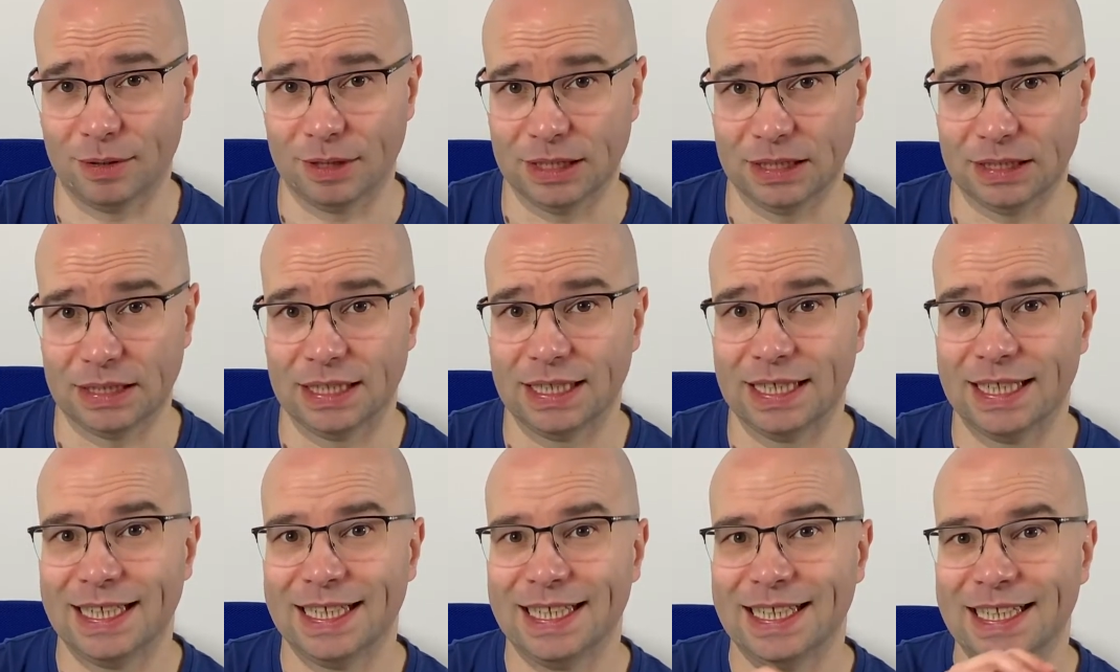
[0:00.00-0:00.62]
command.
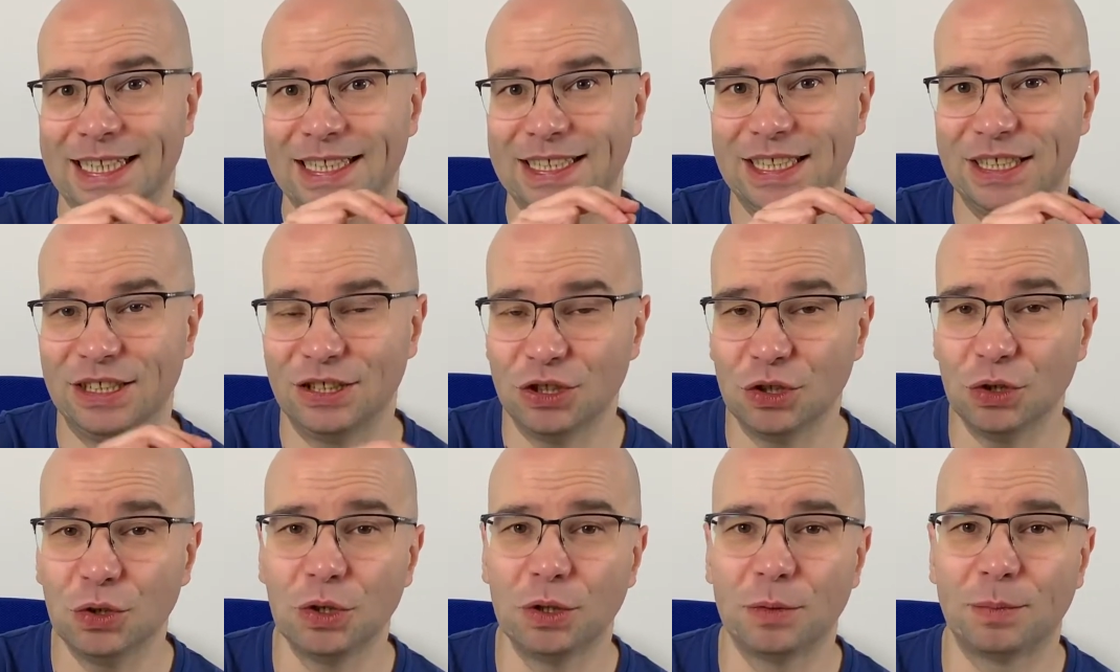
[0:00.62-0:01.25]
It
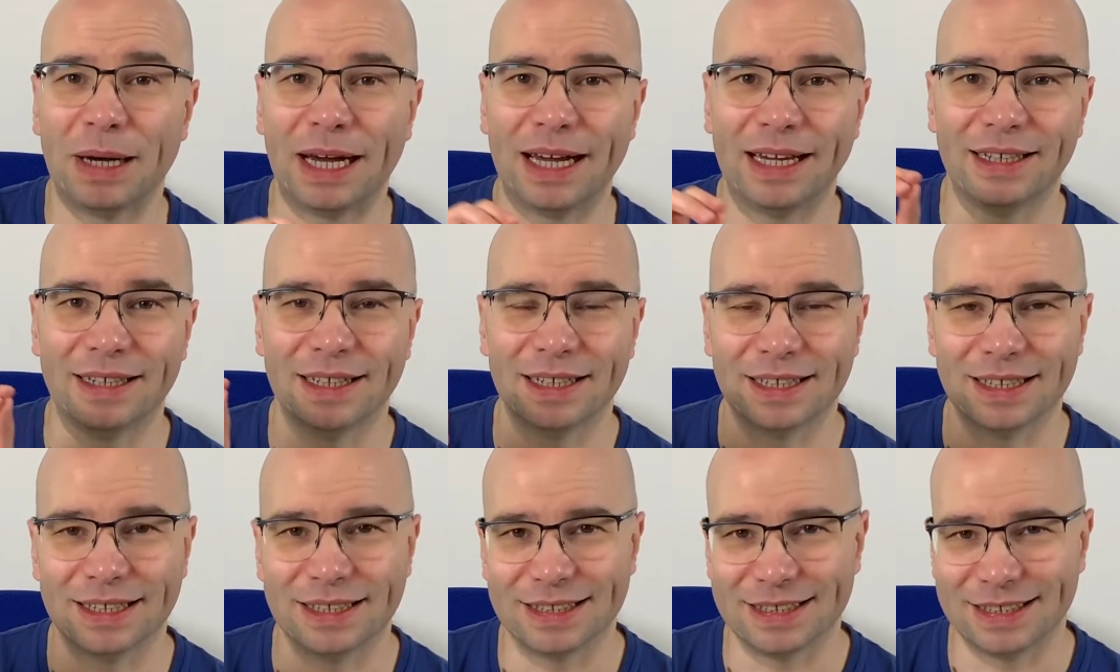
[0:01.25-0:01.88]
is used by
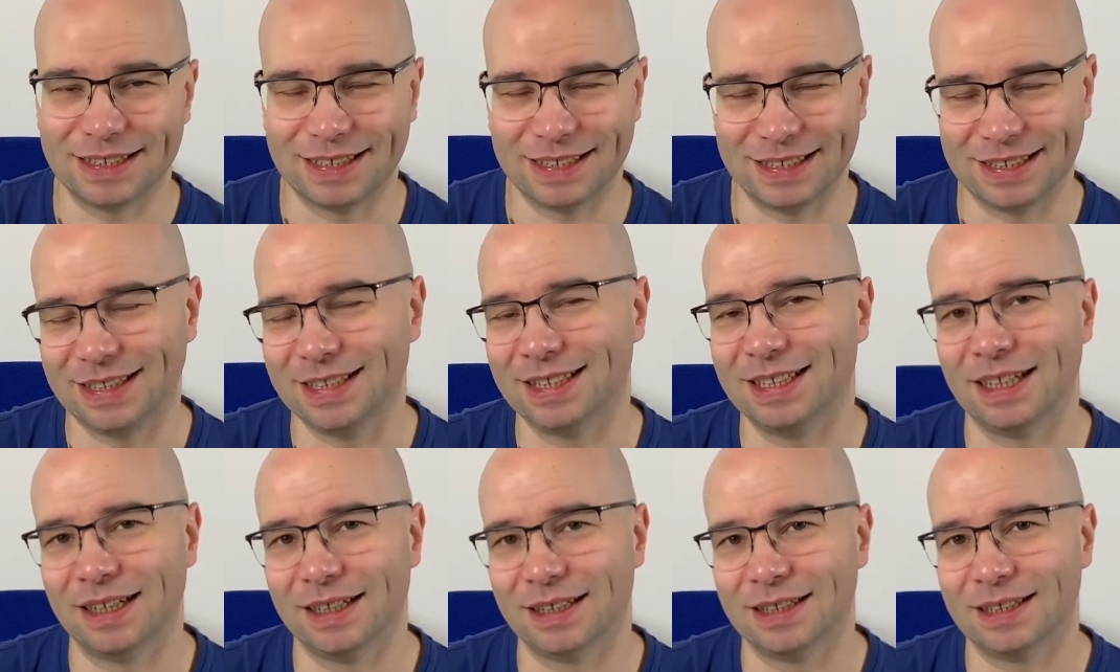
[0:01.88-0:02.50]

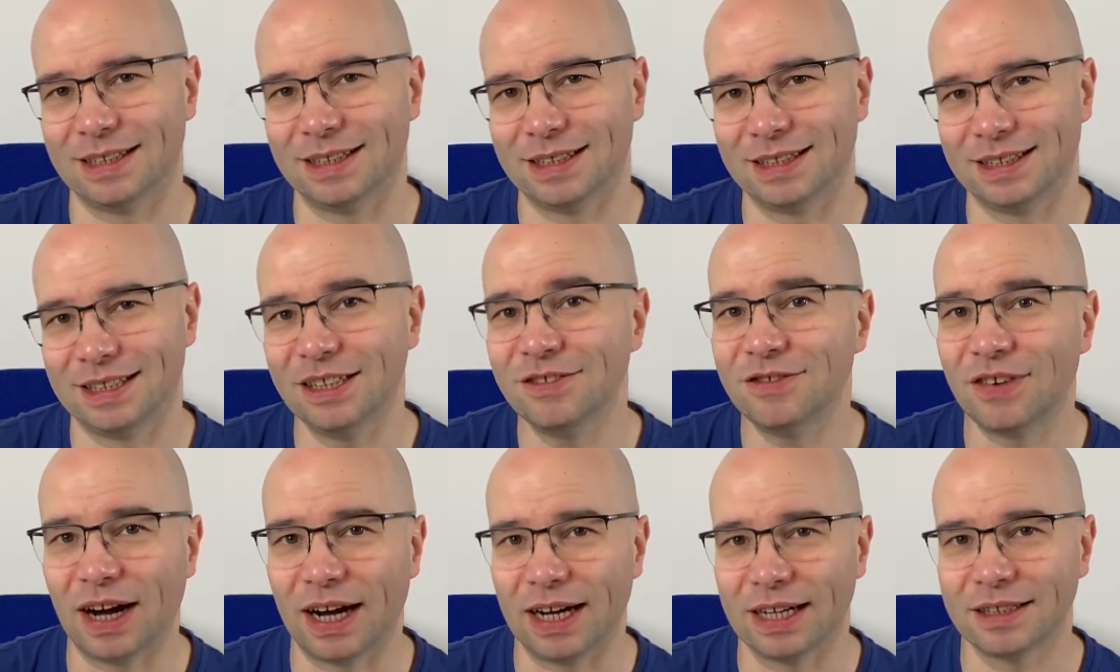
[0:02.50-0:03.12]
a
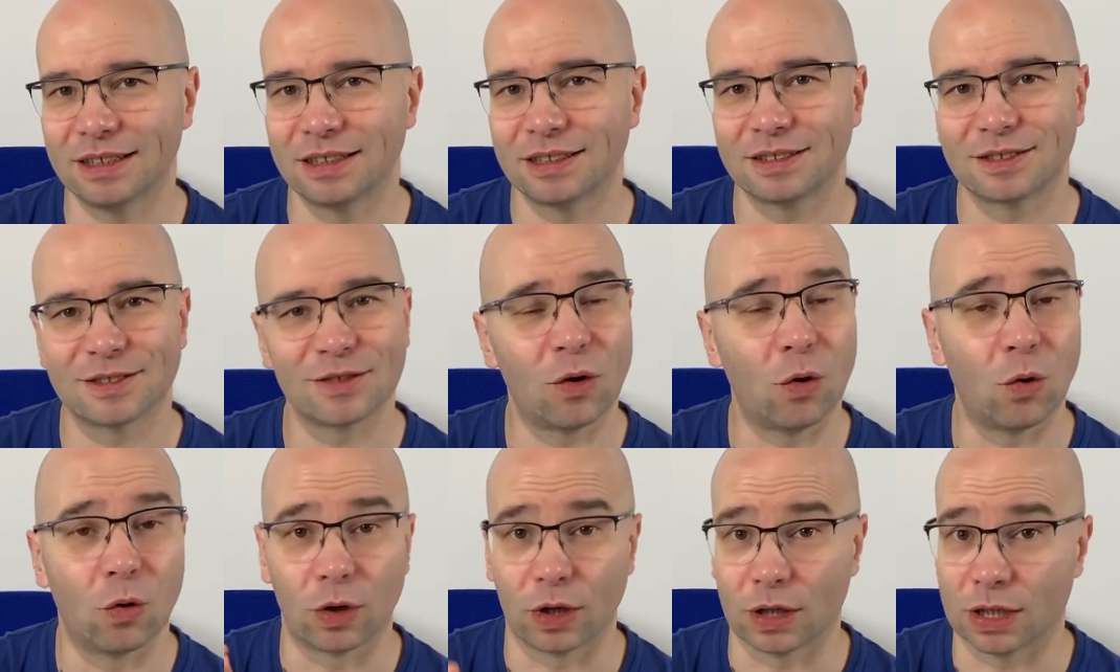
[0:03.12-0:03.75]
device
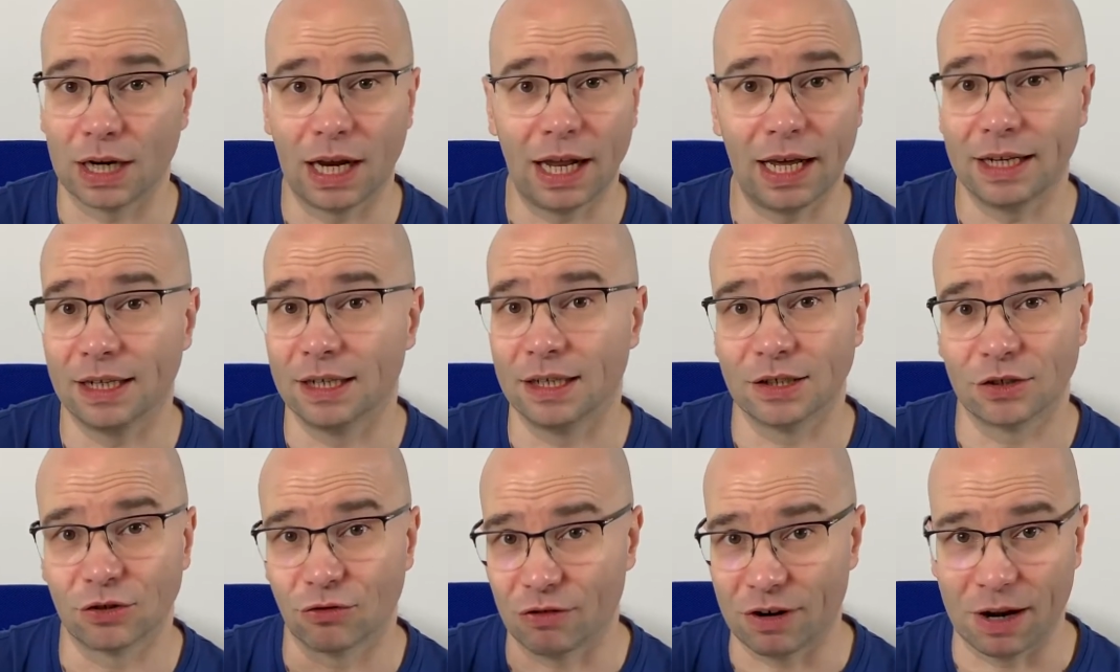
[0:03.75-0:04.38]
or a
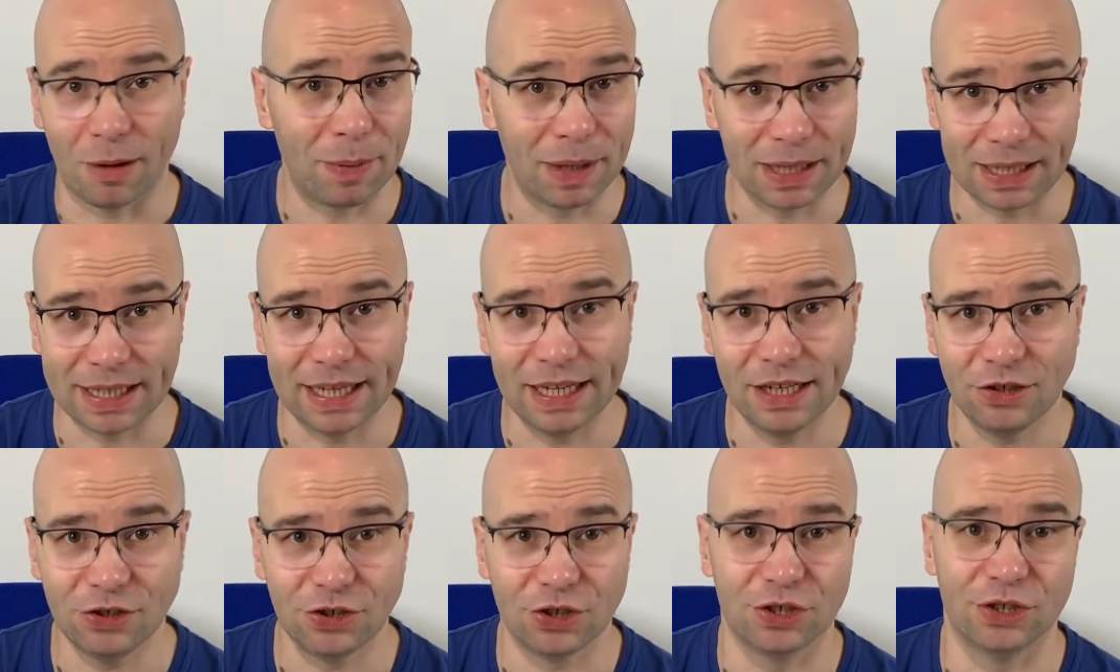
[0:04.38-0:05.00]
client or an
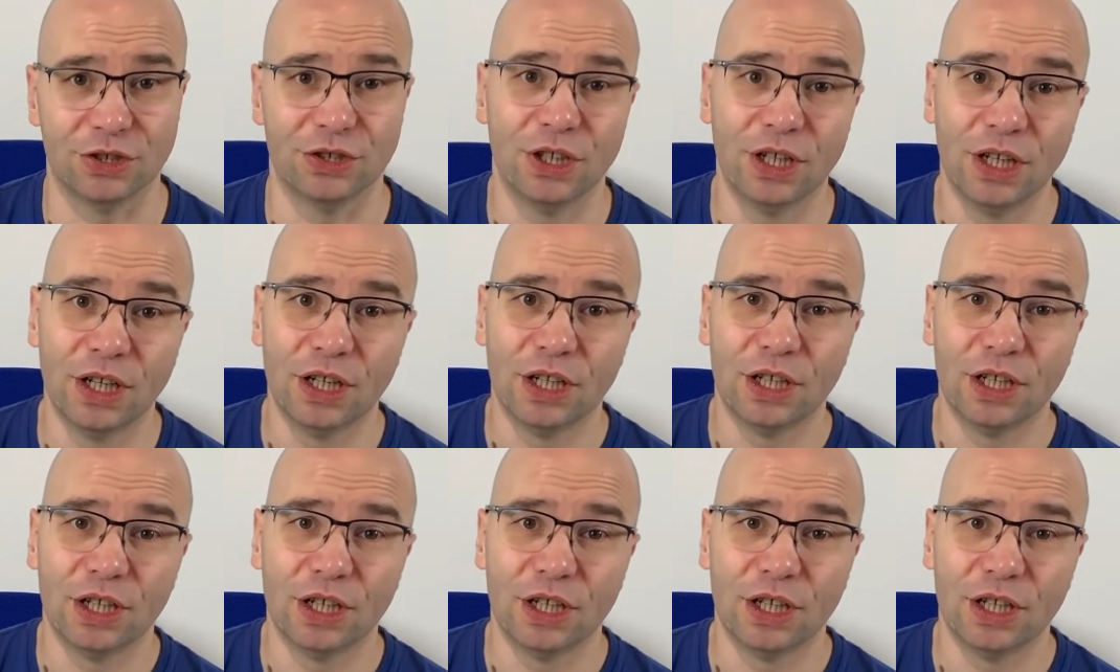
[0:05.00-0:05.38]
application